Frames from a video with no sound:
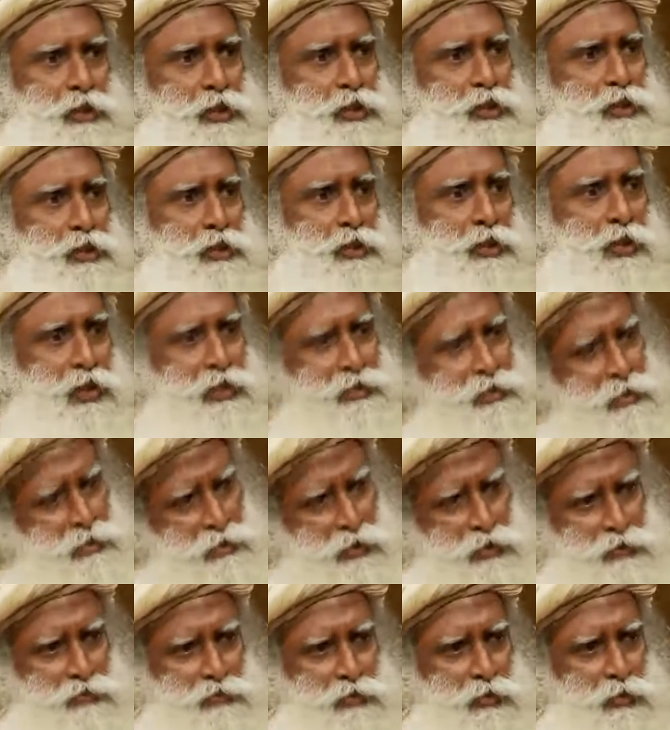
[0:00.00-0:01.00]
nation." I said,
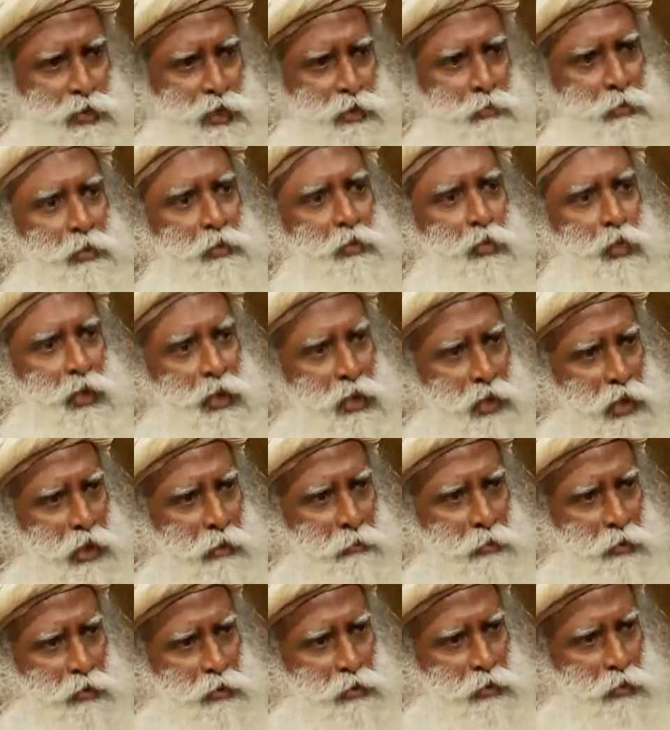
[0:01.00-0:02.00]
"That's okay, but what
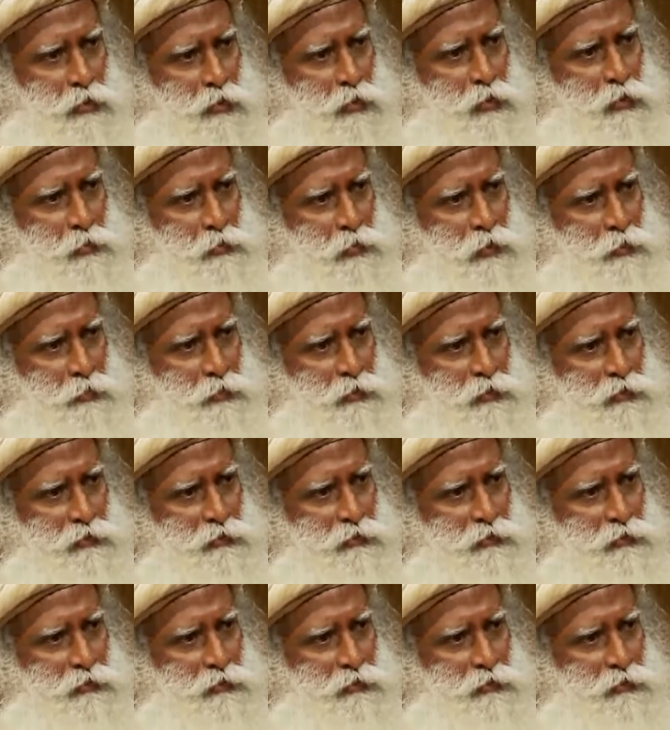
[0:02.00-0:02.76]
happened to the old people?"